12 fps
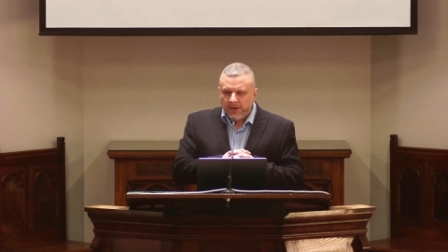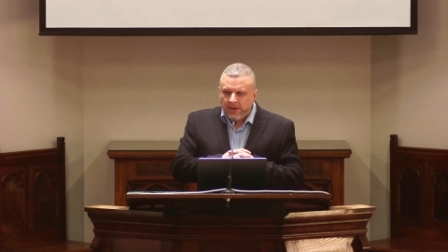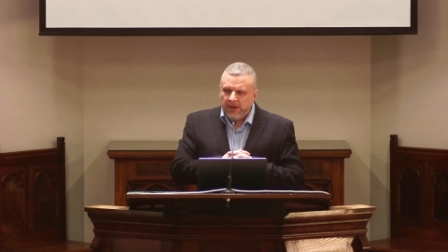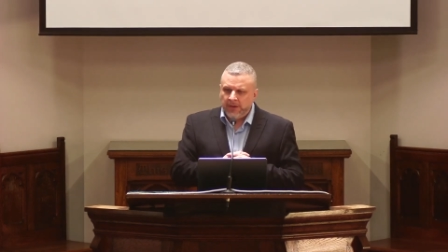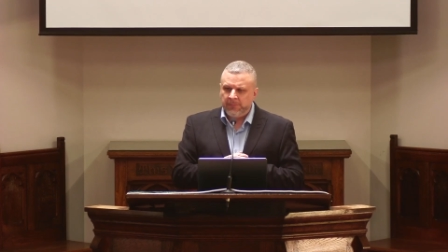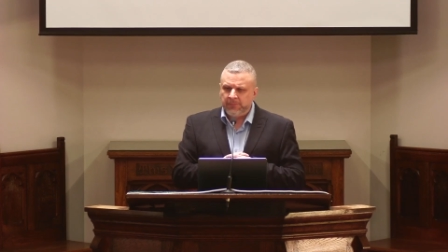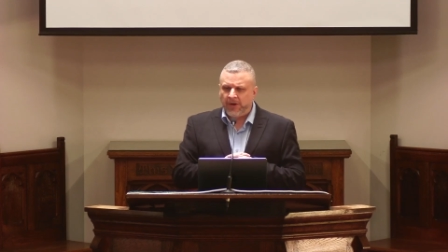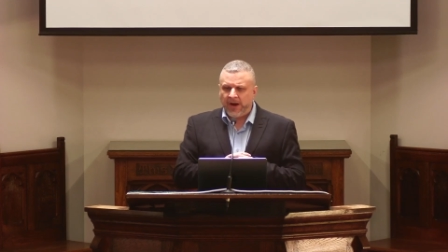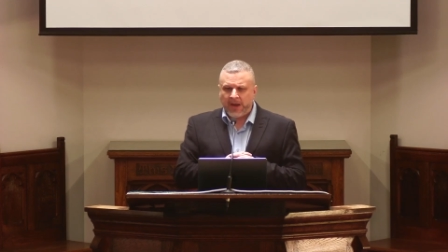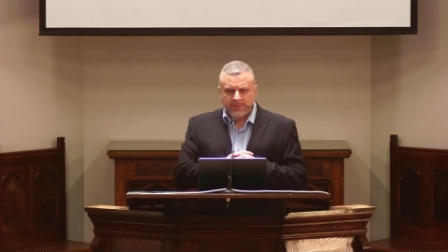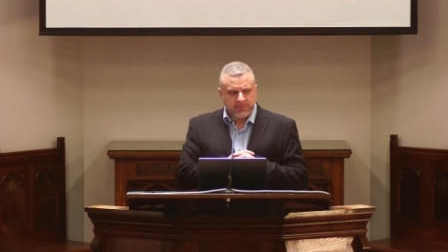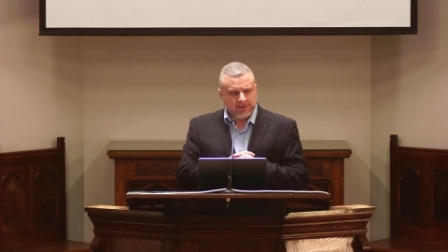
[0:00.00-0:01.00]
it,
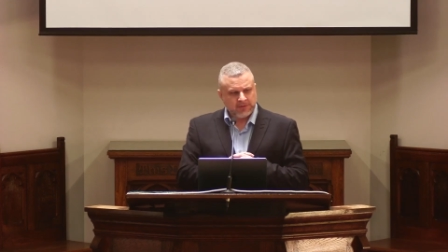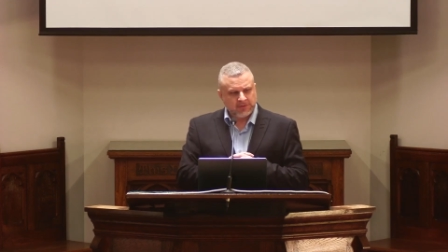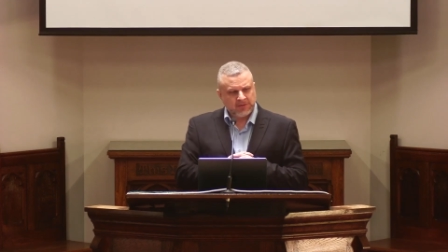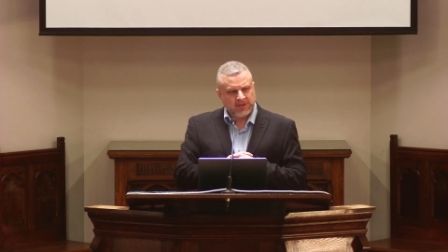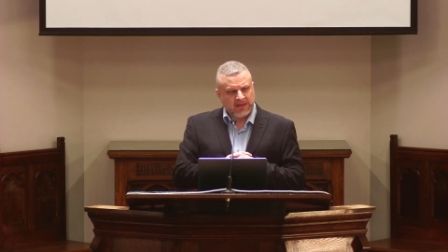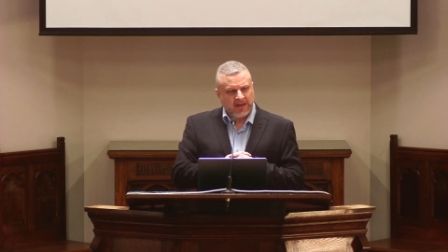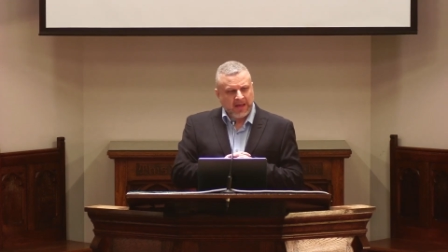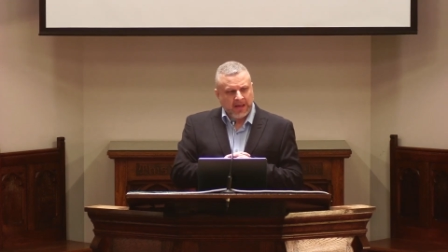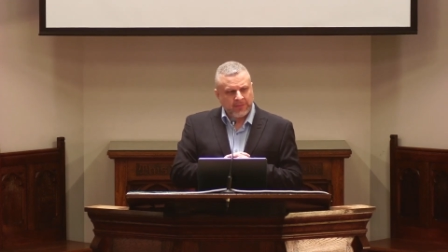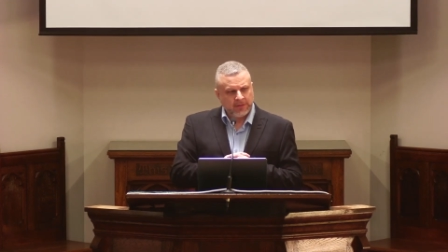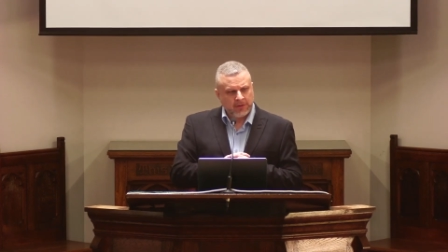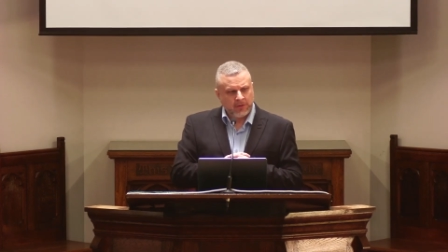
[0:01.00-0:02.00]
perhaps because of the
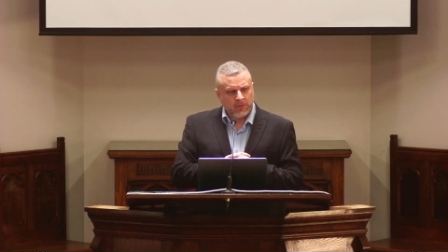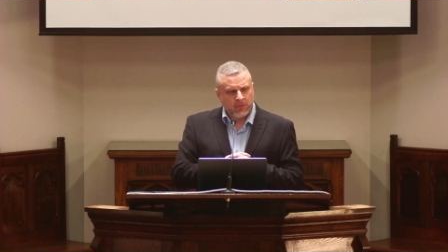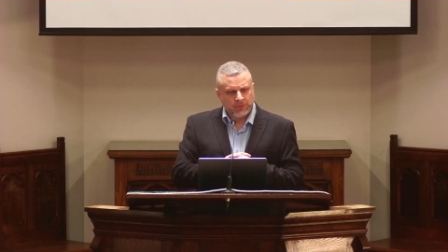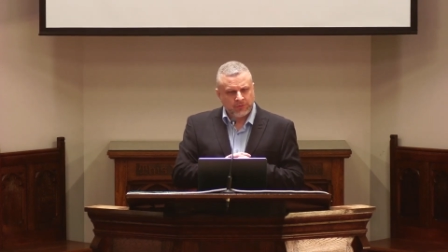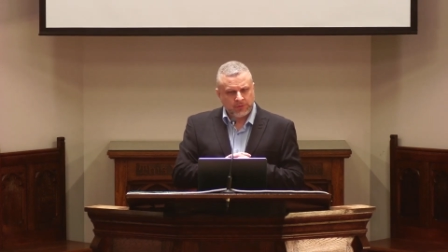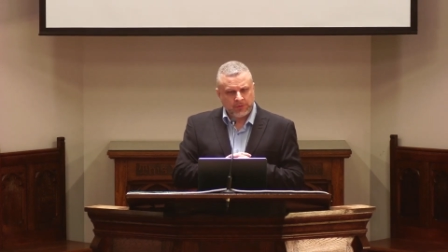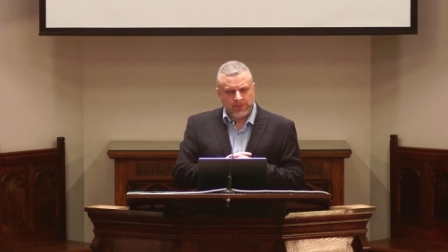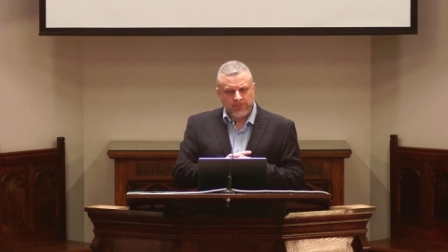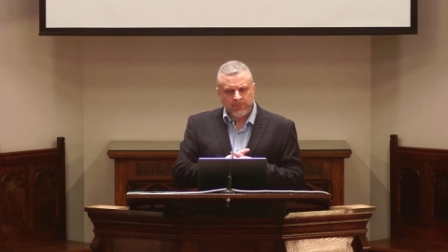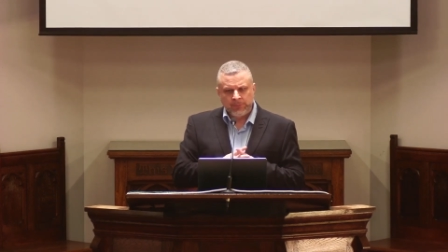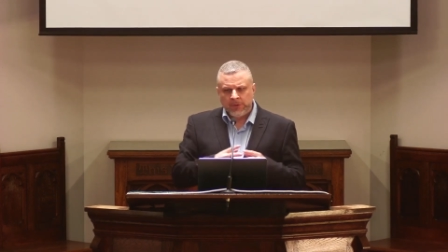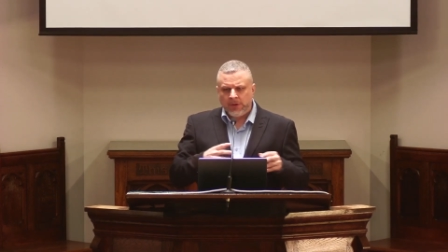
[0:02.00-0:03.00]
Catholic culture,
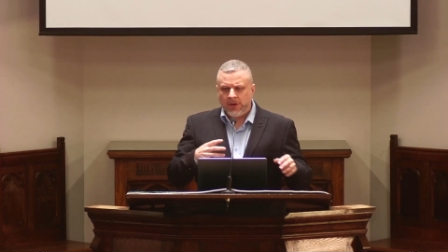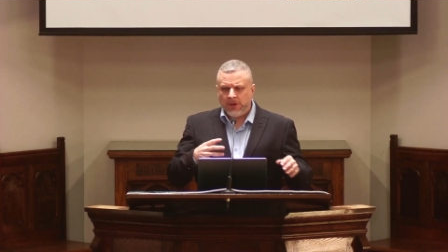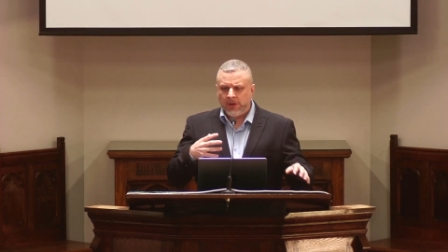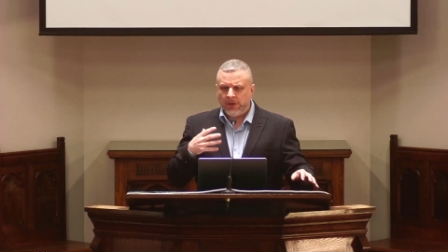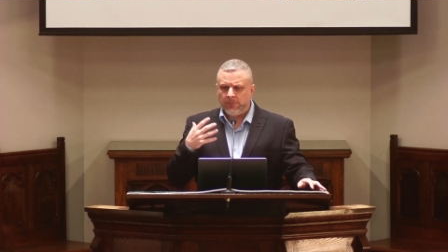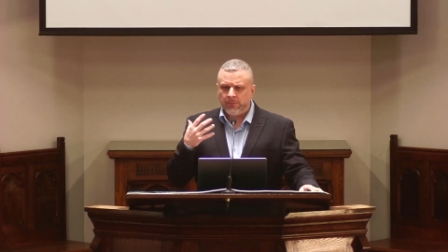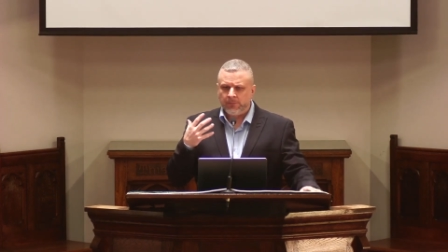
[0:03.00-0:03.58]
uh,